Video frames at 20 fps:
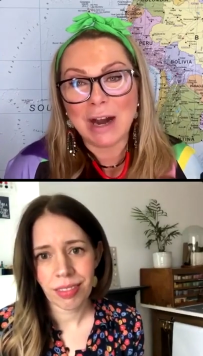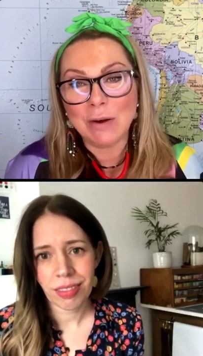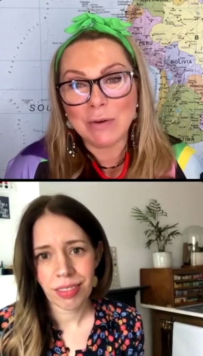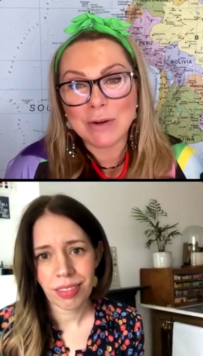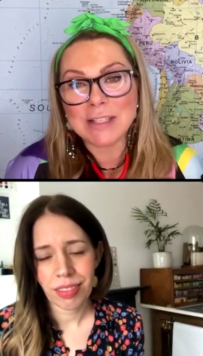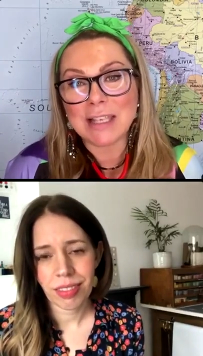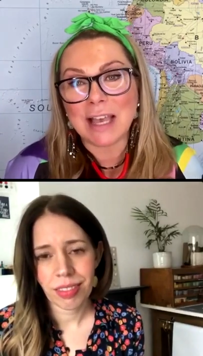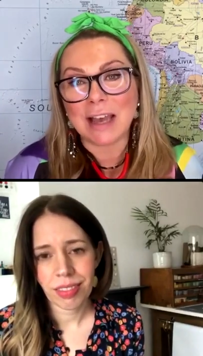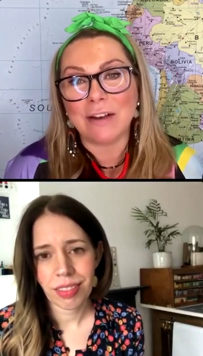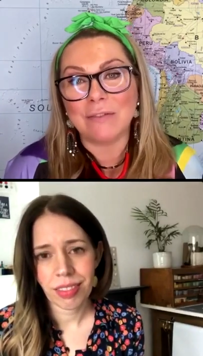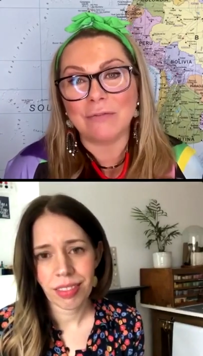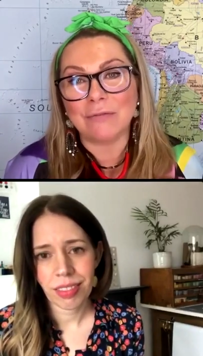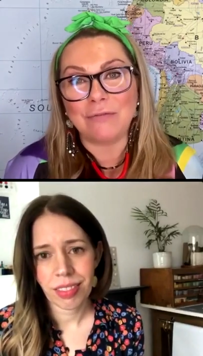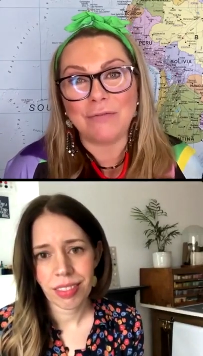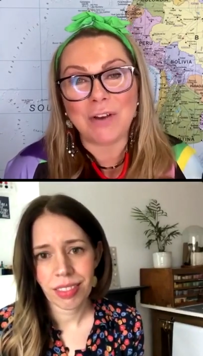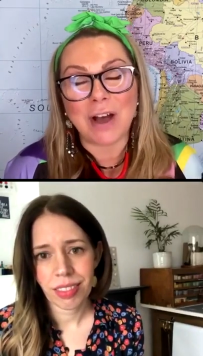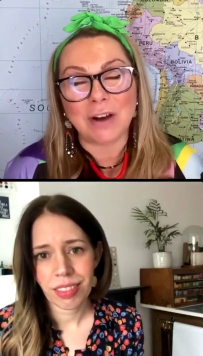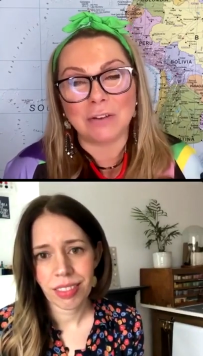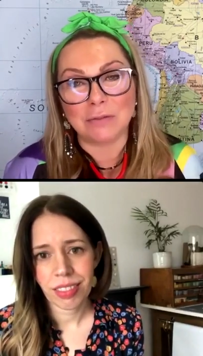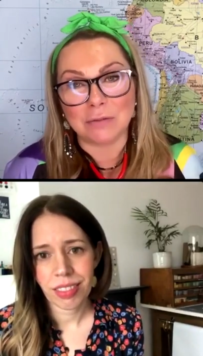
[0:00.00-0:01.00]
Speaker 1: How has that
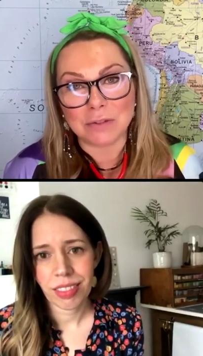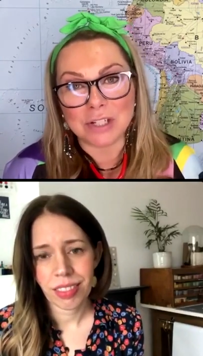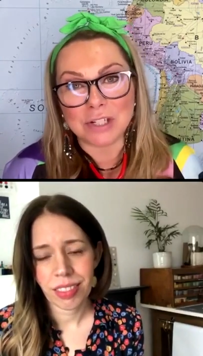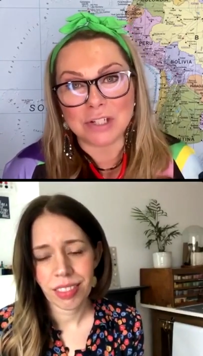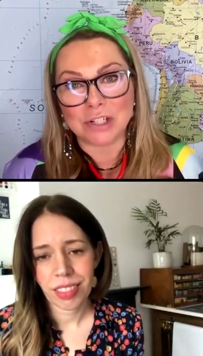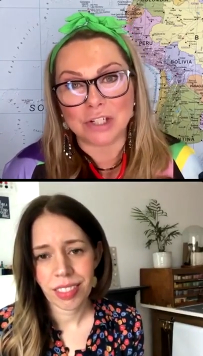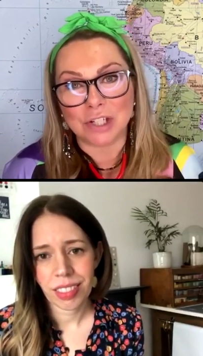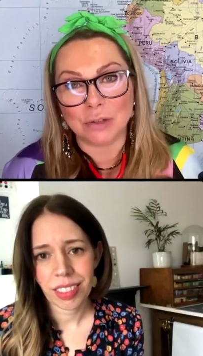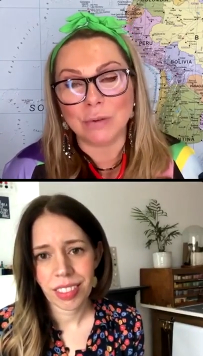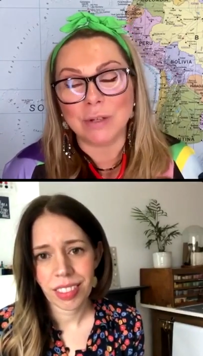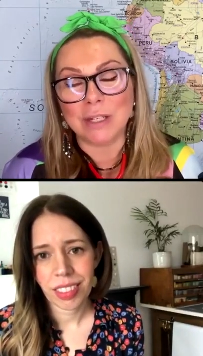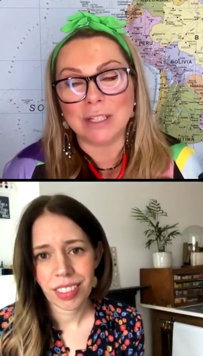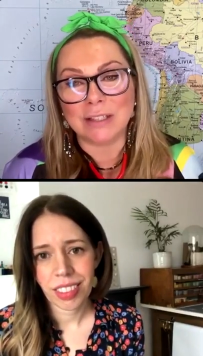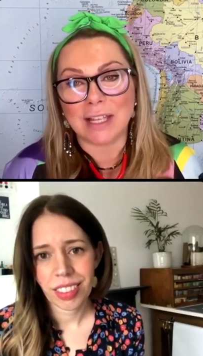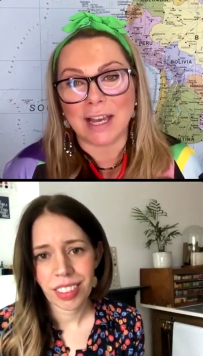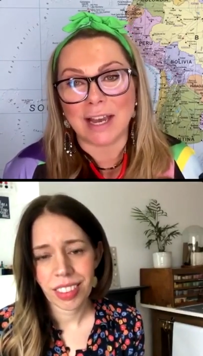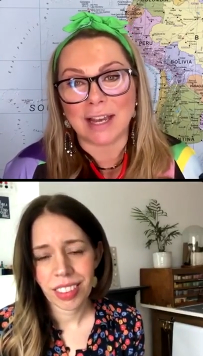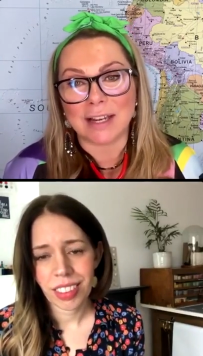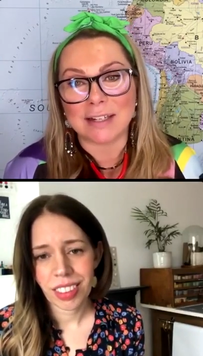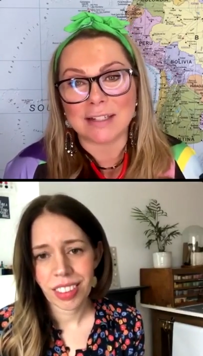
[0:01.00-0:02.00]
felt doing
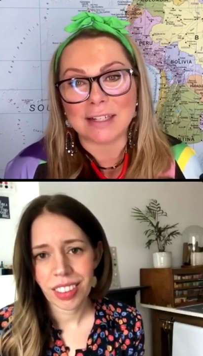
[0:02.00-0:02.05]
that?